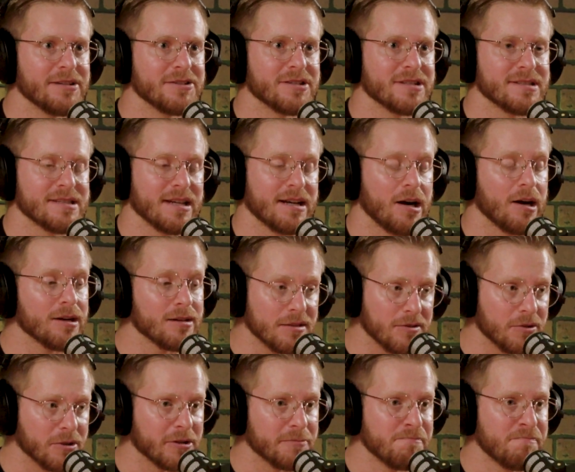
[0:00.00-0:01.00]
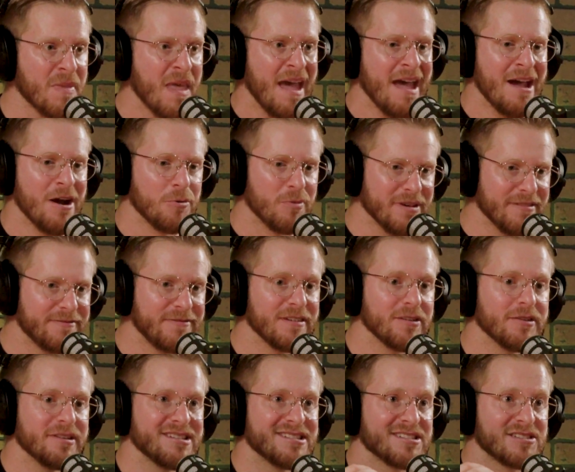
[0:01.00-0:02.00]
And just like, all right, Lord, we
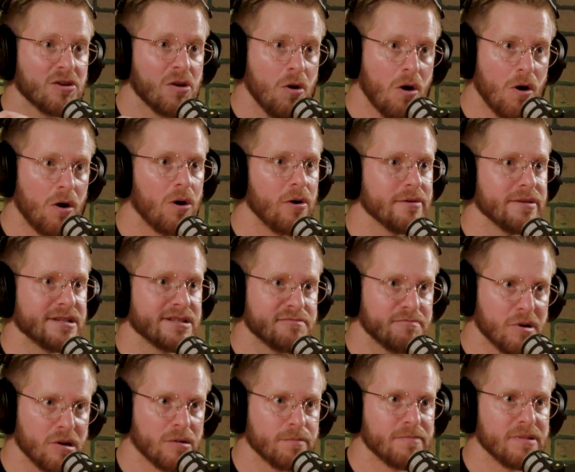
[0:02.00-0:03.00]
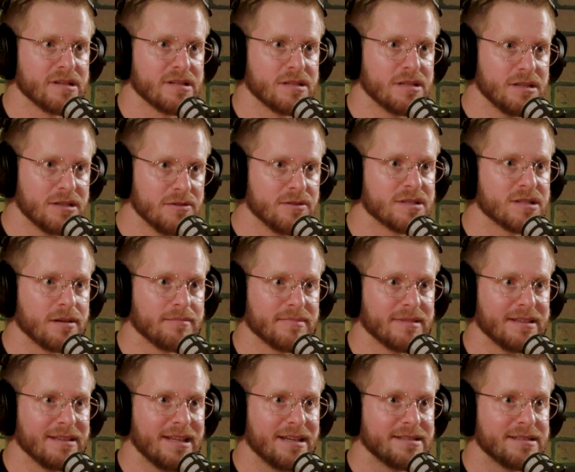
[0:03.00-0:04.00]
feel this call, this purpose to do
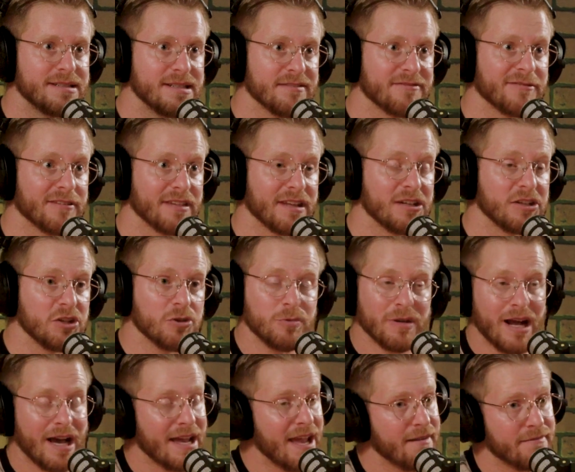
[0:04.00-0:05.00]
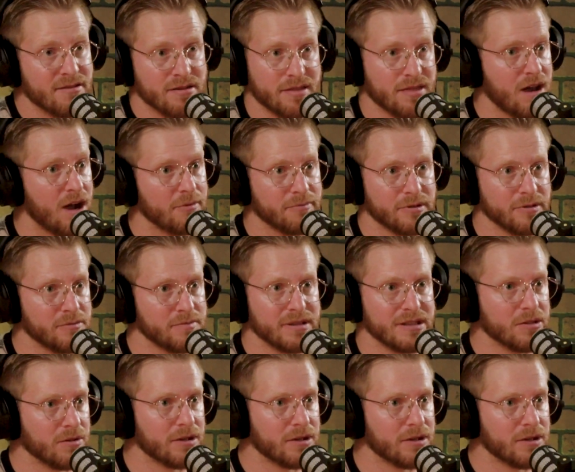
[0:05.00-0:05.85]
something that's different than you and I ever thought we would be